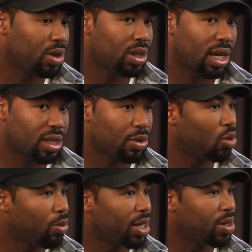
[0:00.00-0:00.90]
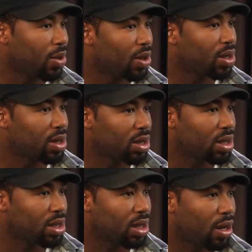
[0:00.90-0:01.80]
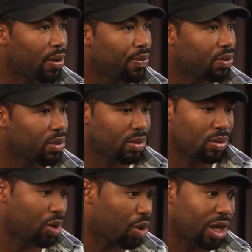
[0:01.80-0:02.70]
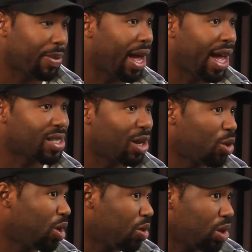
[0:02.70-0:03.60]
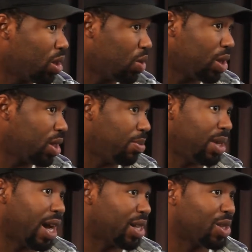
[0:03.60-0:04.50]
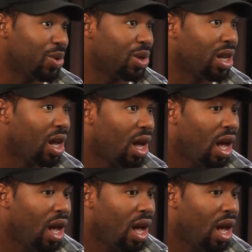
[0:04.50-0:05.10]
just had some cool mentors, and just straight up asked, like, what could you see me guys doing?